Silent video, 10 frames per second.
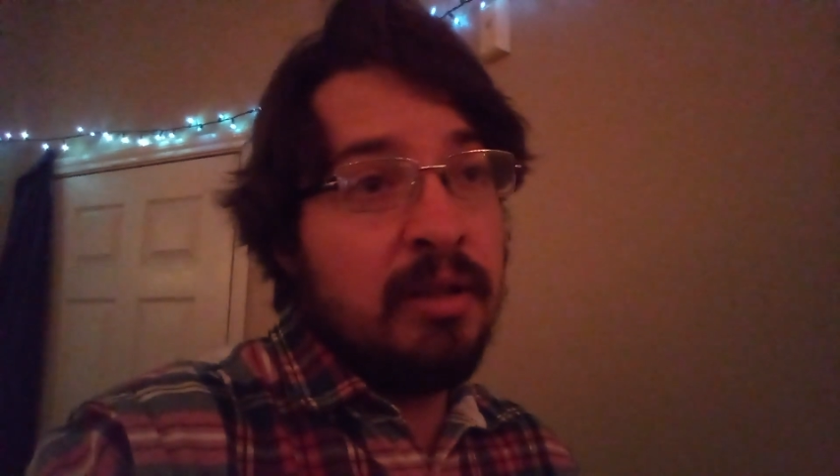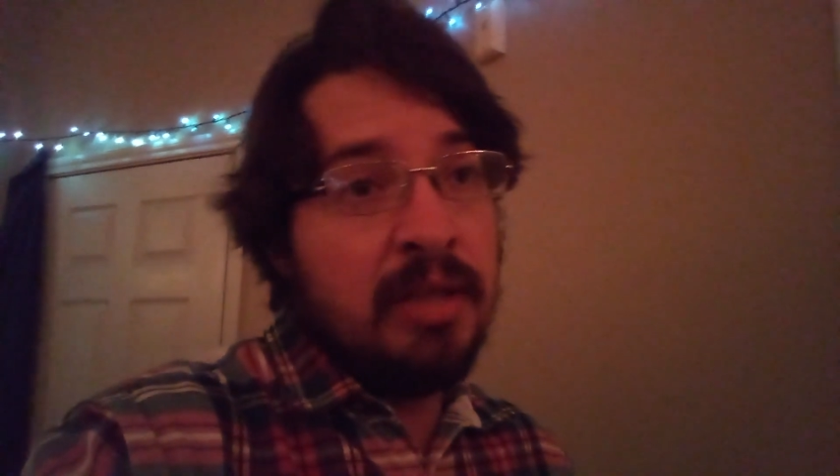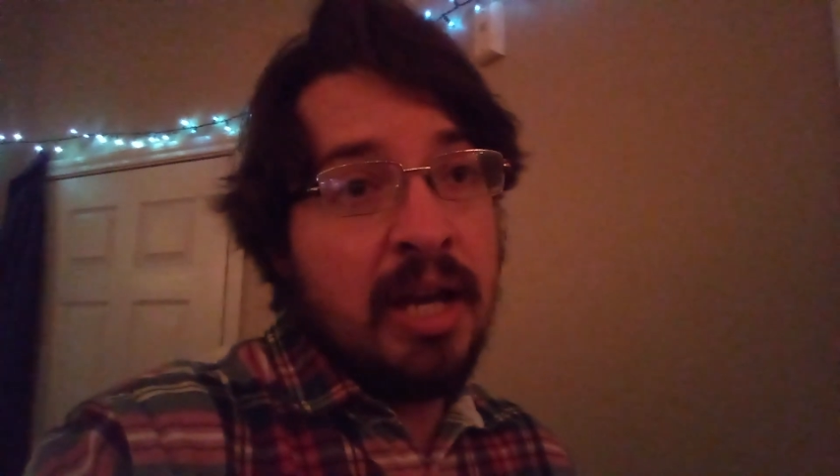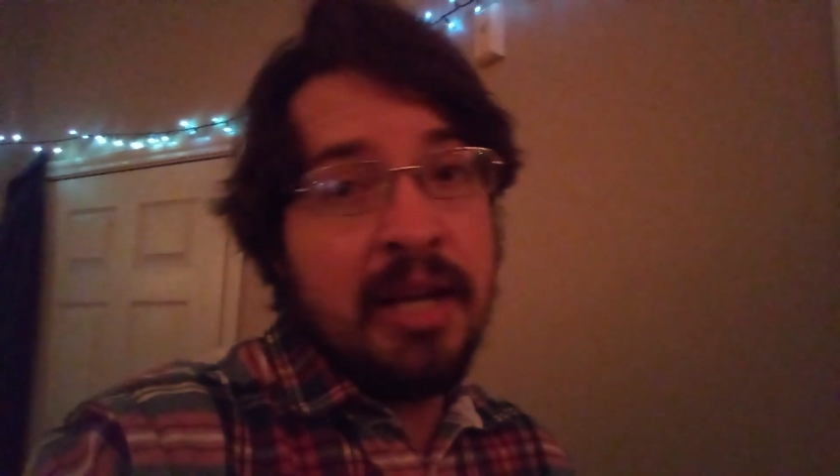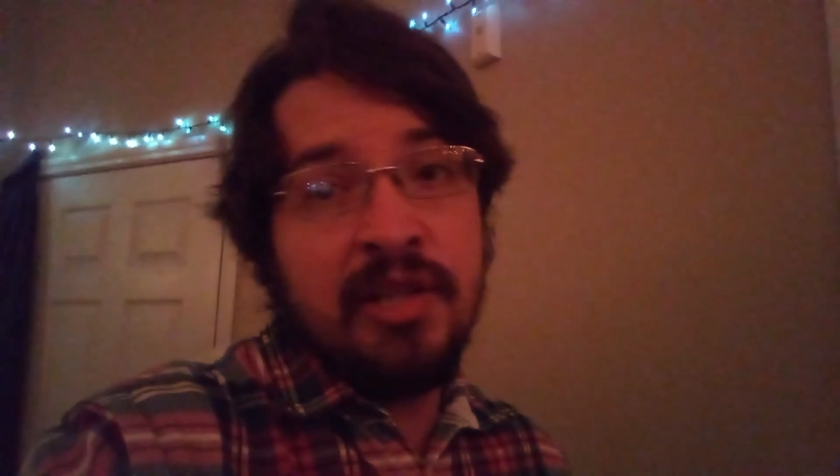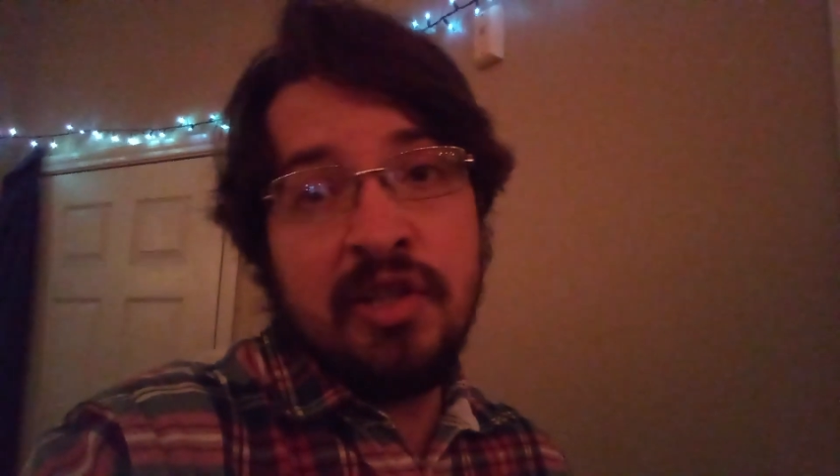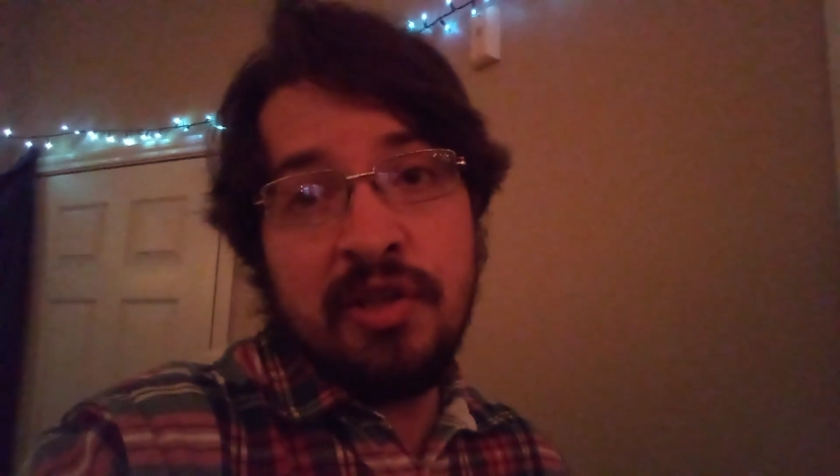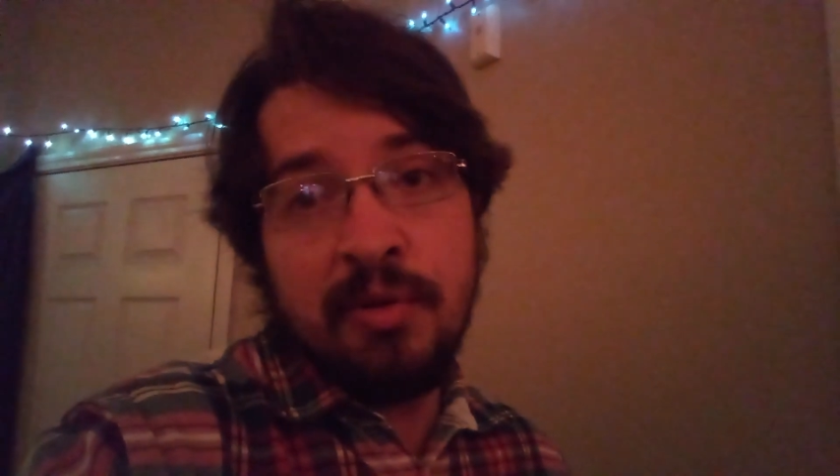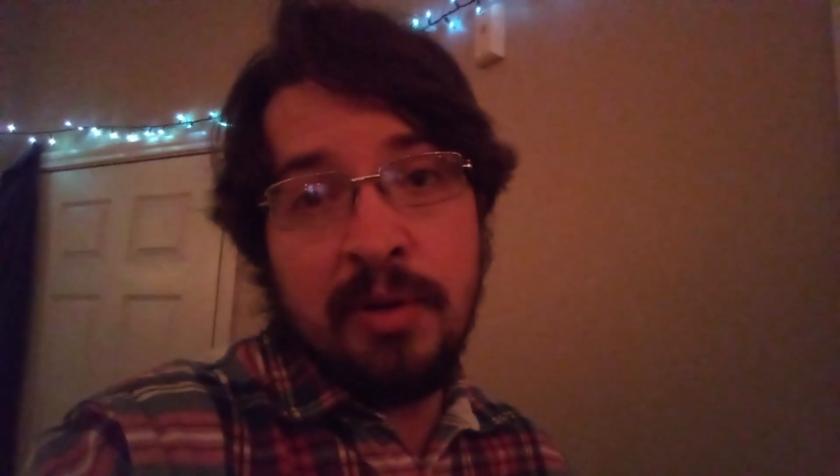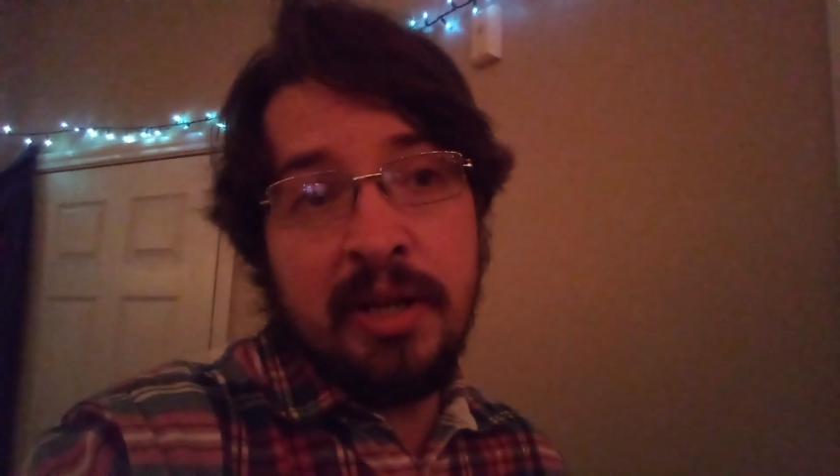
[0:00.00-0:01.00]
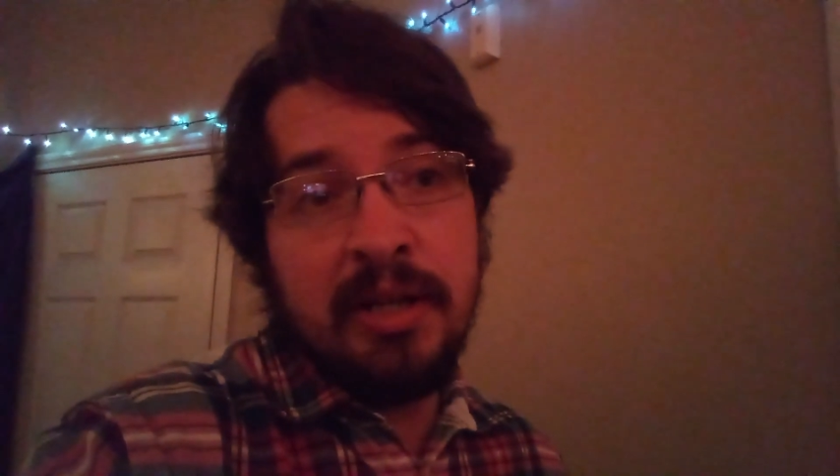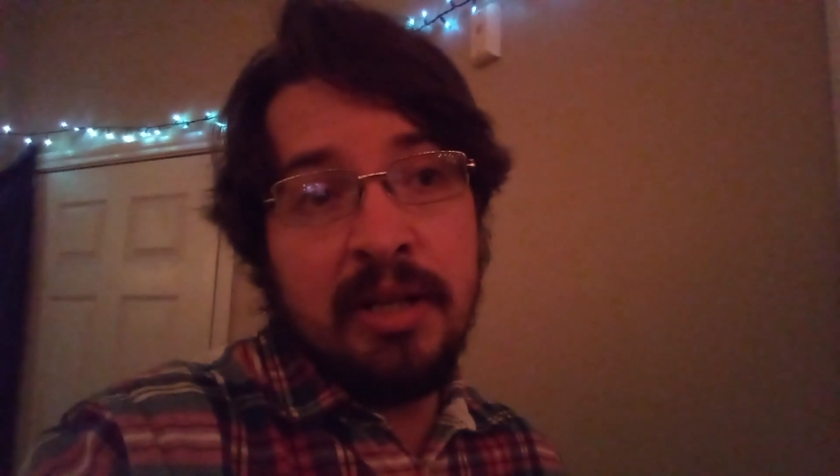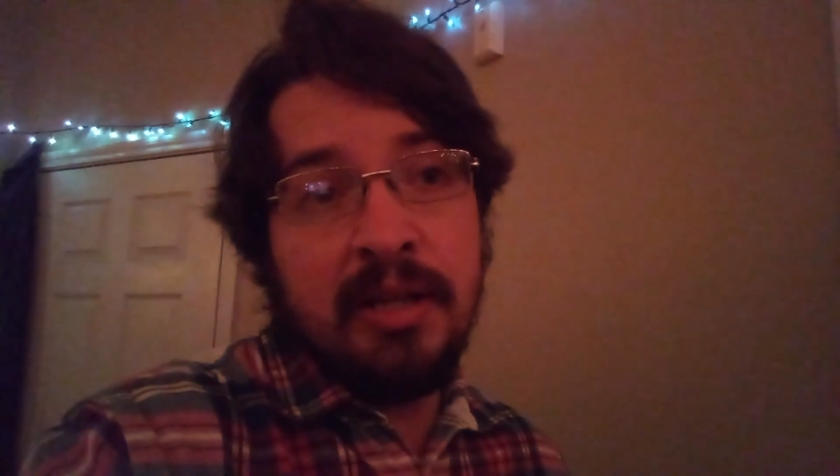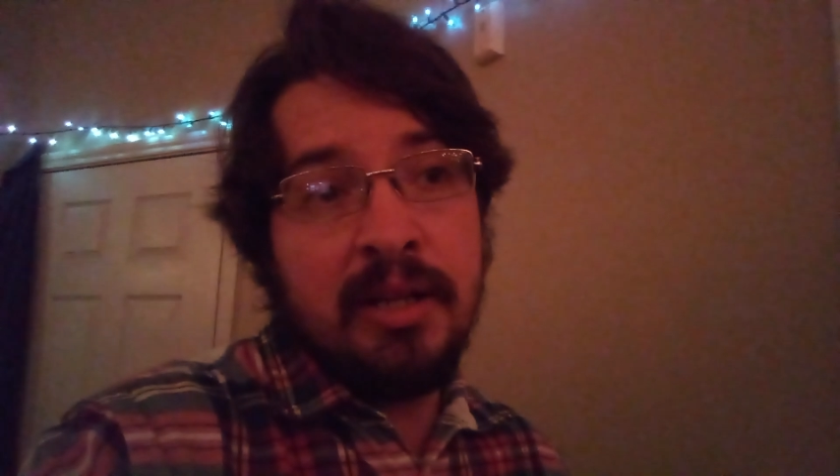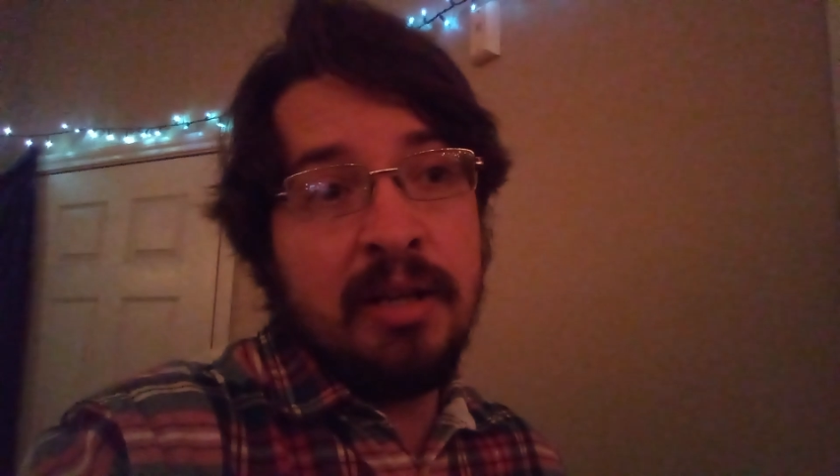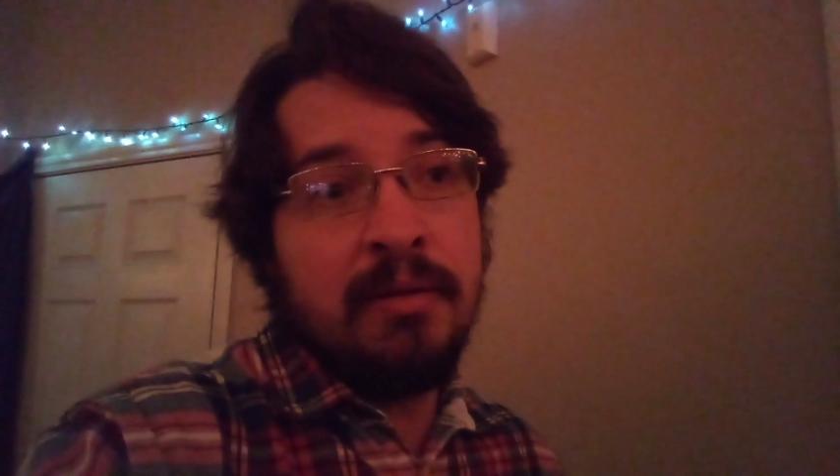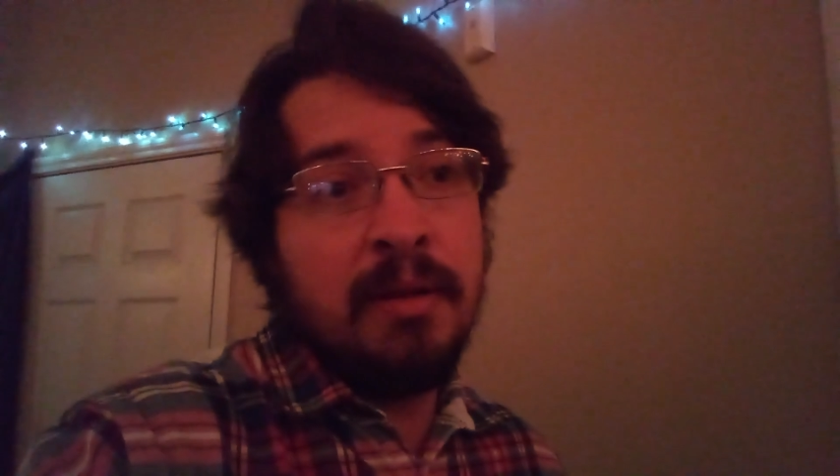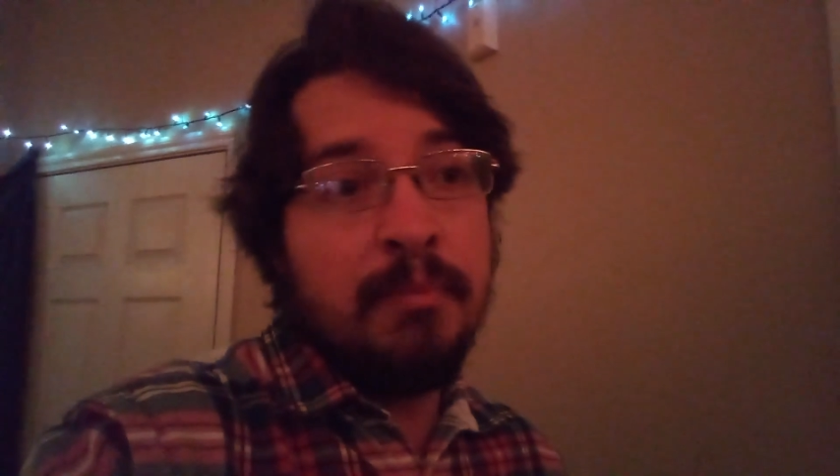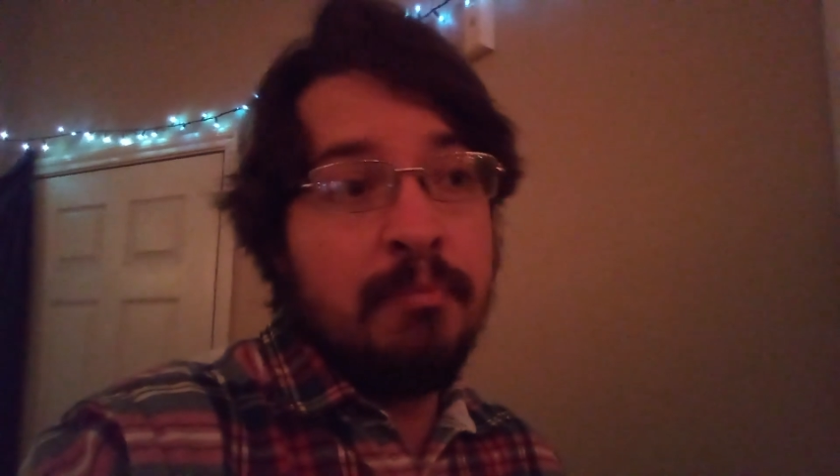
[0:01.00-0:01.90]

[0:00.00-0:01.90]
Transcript: the lines treated and